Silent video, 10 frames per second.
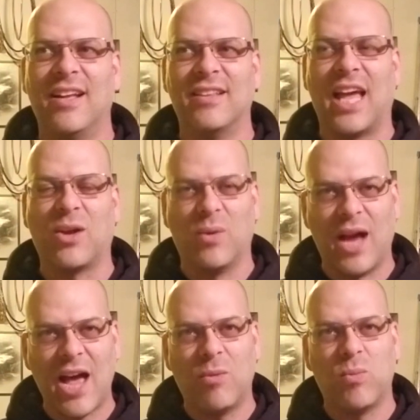like when
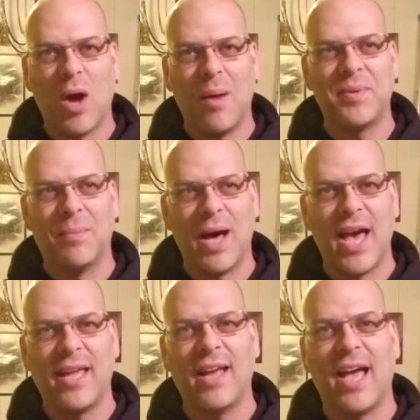I romped
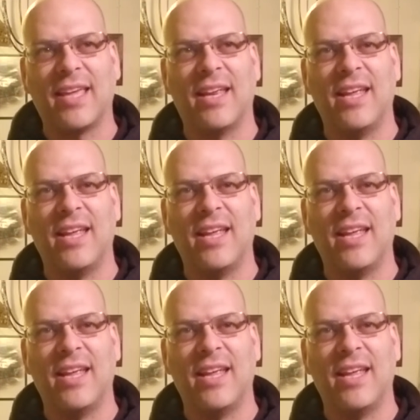mine, I could